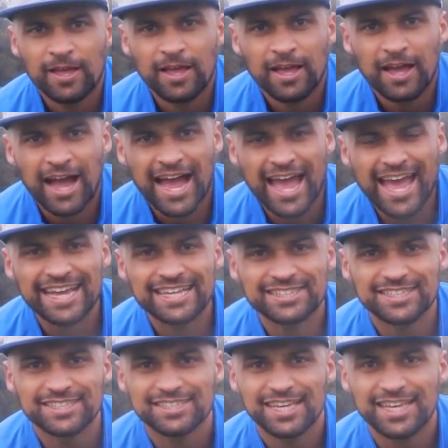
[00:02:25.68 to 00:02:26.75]
I hate
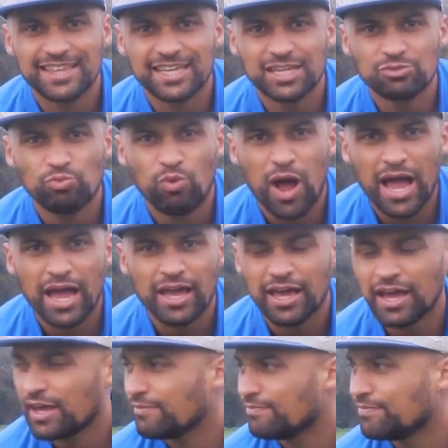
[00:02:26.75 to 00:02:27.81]
to see these
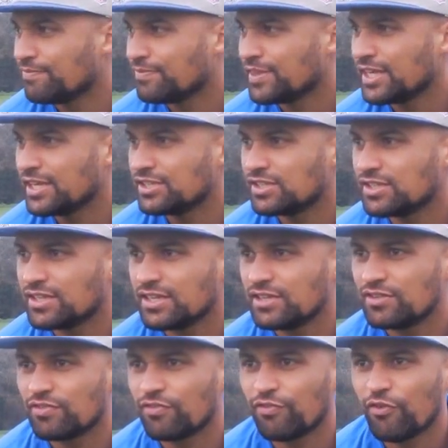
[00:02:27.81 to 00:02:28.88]

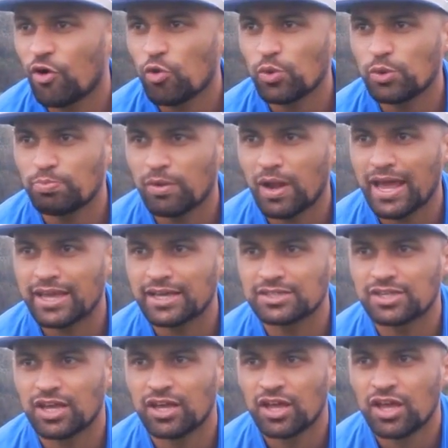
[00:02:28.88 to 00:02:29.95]
these forward players,